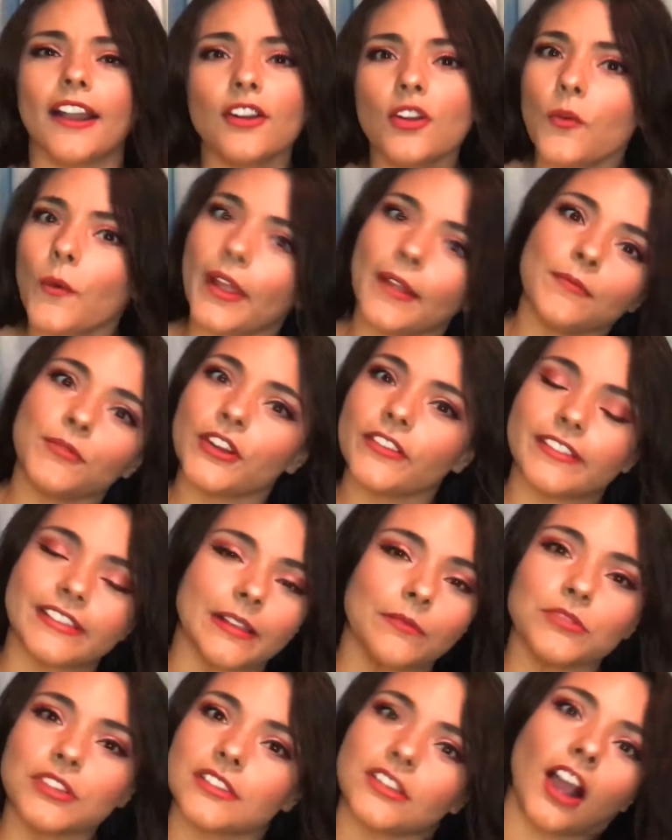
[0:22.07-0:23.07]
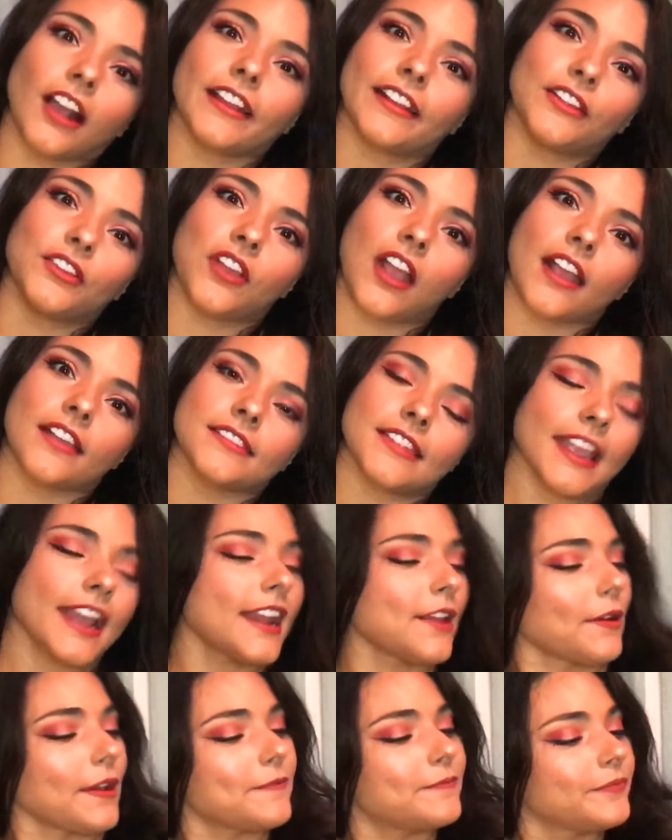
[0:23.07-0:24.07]
know why I'm nervous. I'm just talking to you guys.
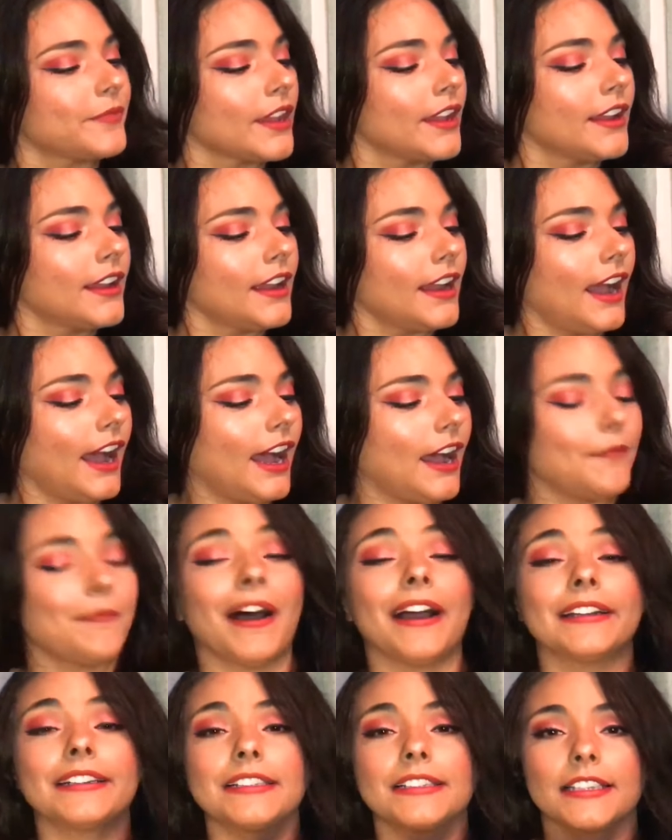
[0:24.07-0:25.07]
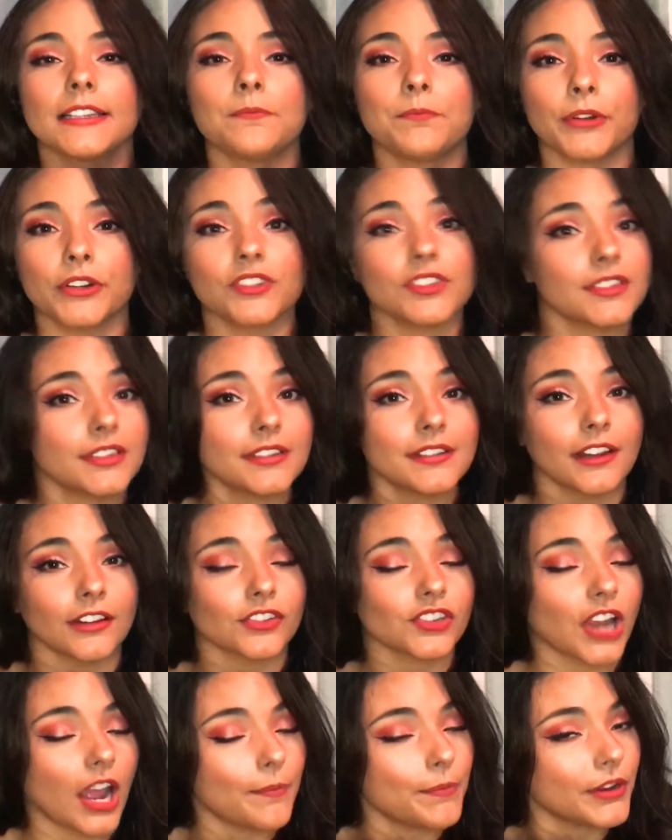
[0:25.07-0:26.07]
Anyway. I did purchase this on
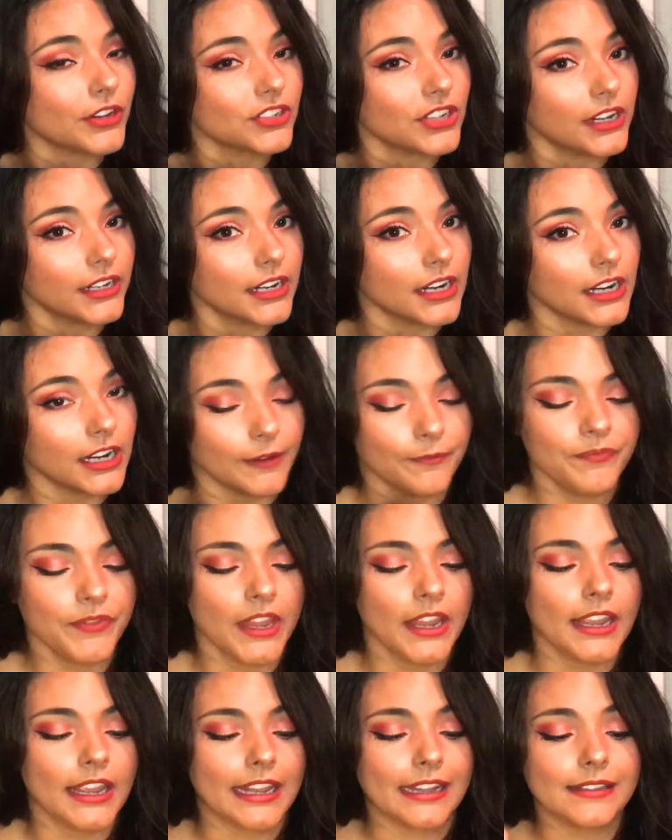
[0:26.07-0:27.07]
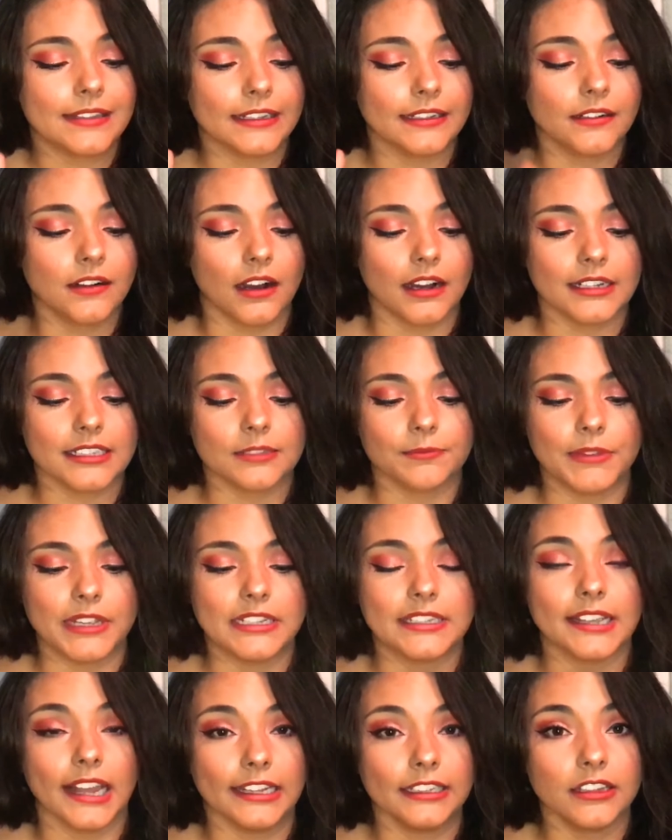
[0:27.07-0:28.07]
shophush.com. It did cost
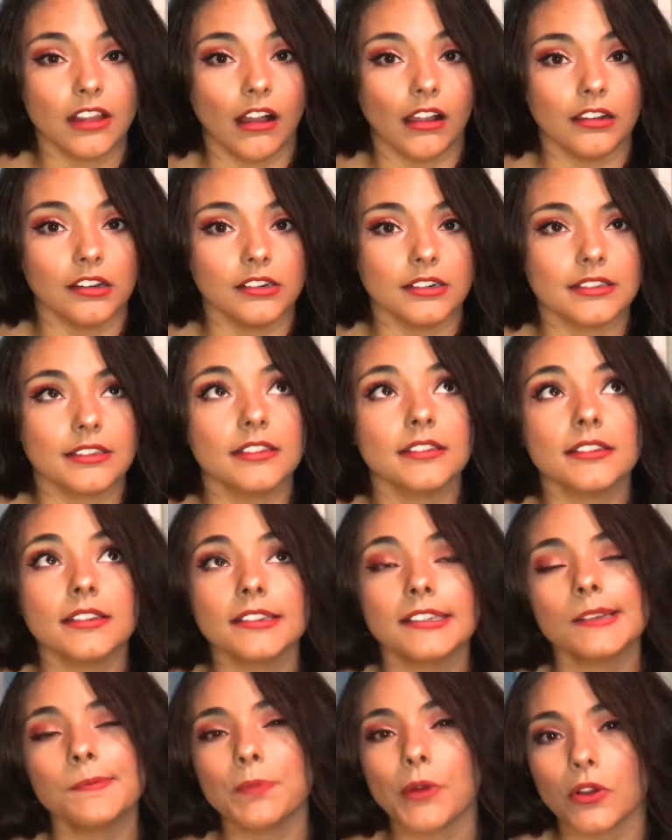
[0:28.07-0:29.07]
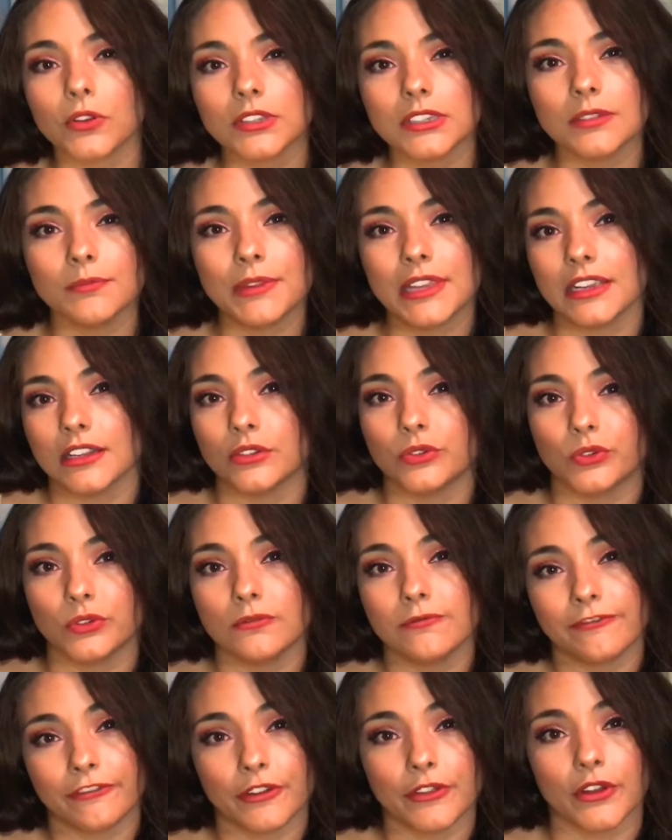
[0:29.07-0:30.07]
me $10. This is supposed to be a
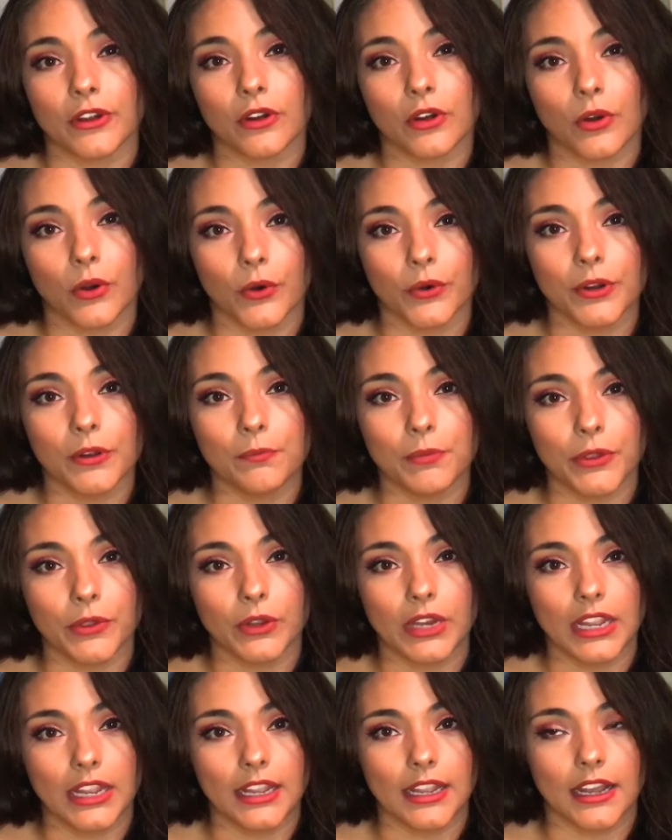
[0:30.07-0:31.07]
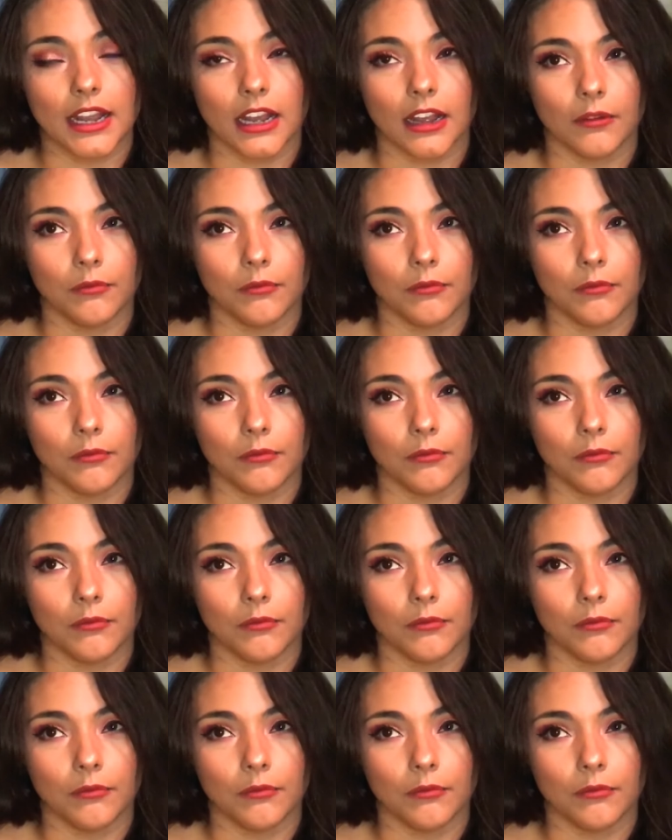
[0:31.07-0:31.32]
dupe for the Huda Beauty